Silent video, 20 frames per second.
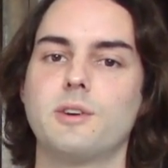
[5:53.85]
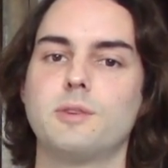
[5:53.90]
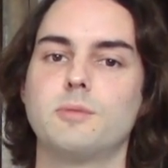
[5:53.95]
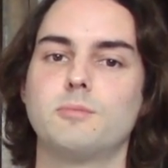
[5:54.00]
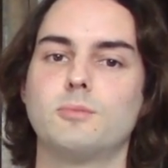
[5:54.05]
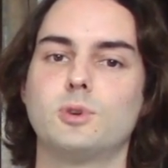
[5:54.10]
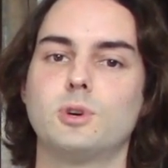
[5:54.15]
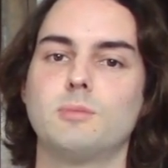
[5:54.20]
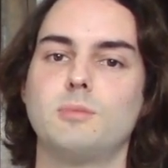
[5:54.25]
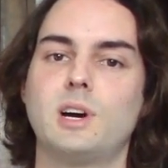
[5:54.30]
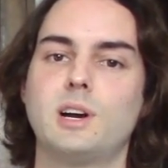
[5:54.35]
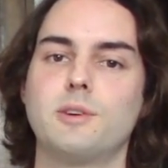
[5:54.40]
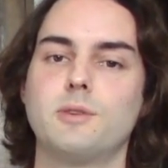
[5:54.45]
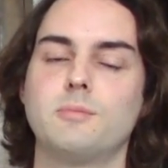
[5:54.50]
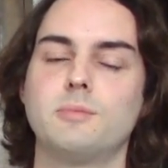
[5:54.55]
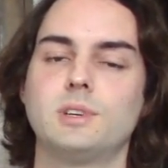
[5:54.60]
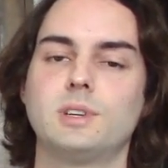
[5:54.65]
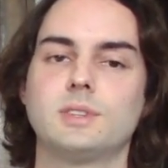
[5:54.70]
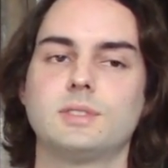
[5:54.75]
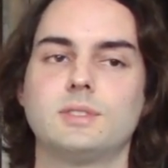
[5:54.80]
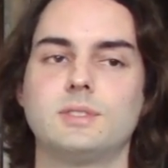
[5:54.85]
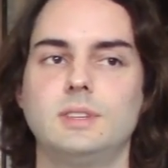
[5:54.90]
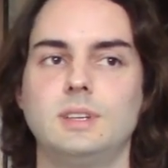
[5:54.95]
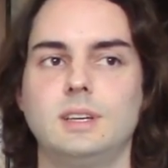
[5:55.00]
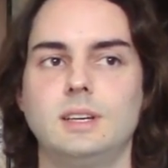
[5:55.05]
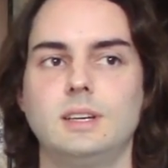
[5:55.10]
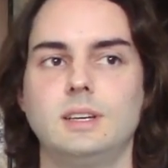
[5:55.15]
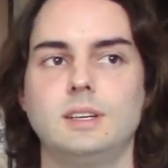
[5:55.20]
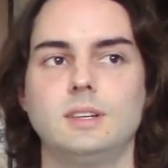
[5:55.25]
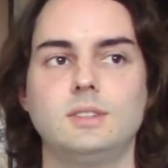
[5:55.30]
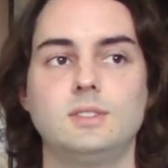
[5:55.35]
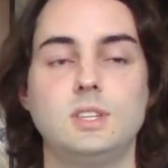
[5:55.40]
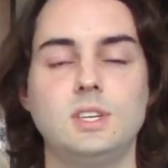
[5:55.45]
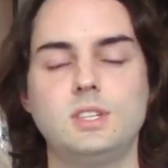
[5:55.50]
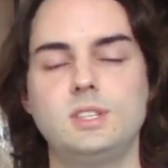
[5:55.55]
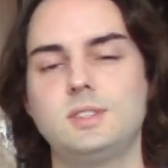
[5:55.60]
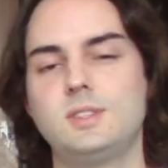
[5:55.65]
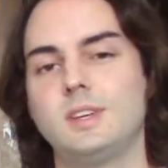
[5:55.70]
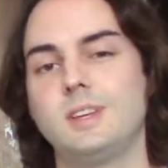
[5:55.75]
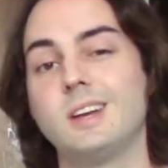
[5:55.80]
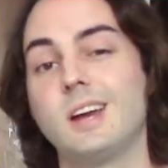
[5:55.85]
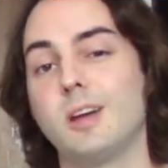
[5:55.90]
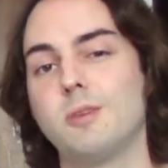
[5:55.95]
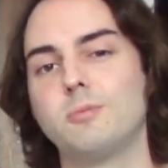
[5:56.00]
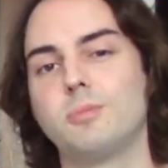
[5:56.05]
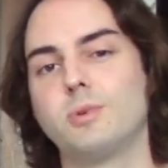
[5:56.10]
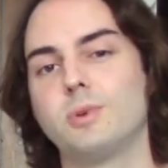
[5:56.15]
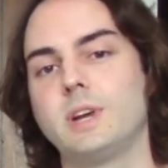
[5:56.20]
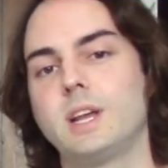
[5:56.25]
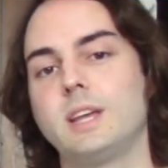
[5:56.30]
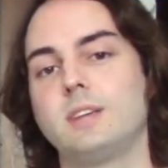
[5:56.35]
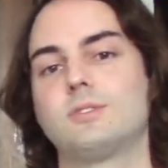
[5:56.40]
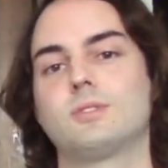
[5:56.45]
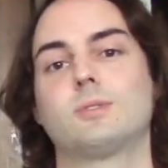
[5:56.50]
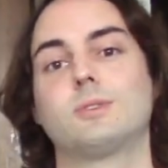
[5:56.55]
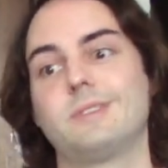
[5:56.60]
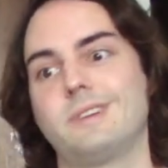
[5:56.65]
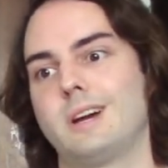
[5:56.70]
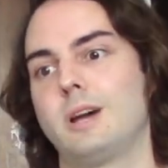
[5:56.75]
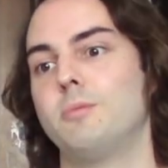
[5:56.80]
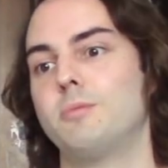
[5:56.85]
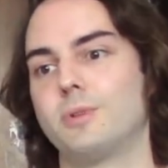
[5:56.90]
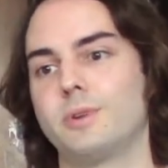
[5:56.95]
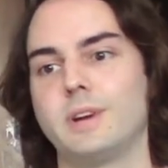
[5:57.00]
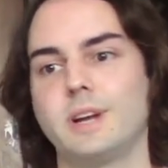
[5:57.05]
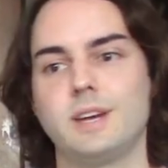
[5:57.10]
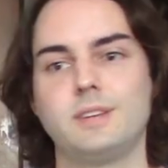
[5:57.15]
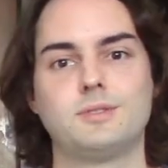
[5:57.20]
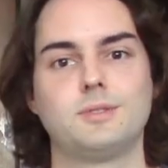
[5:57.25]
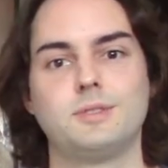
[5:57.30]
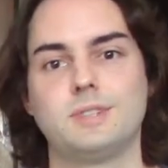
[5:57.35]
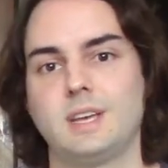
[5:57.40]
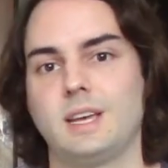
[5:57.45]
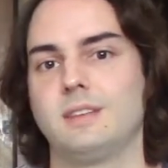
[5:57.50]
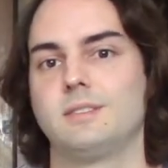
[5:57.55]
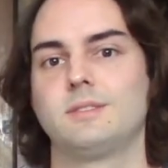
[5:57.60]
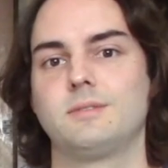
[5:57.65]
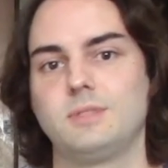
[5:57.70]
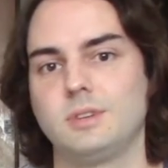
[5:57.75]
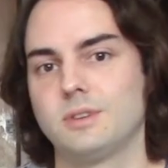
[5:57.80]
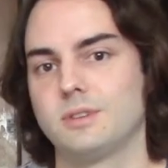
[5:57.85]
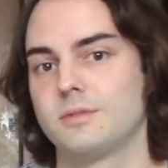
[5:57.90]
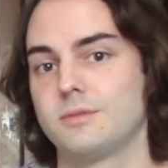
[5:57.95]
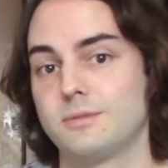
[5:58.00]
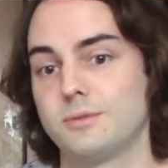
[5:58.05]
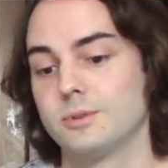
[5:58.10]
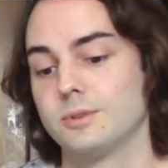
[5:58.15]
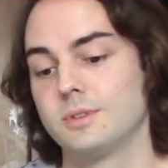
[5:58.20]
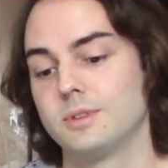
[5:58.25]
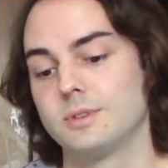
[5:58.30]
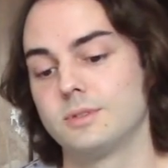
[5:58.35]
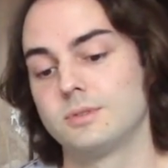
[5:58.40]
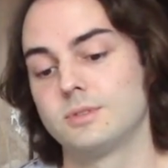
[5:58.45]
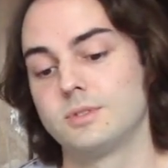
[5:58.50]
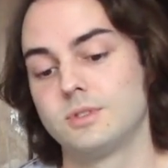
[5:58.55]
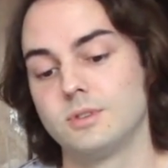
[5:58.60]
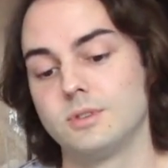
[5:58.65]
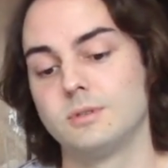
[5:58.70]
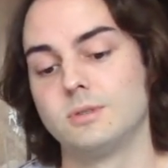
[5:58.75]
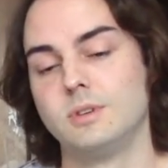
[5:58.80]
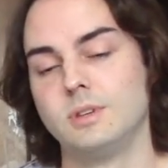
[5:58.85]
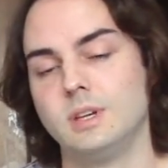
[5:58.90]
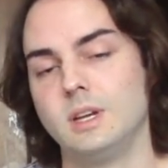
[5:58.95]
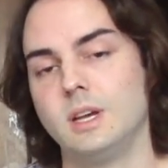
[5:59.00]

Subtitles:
more modern books, CGC 9.8s or 9.9s or 10s if you can afford those too.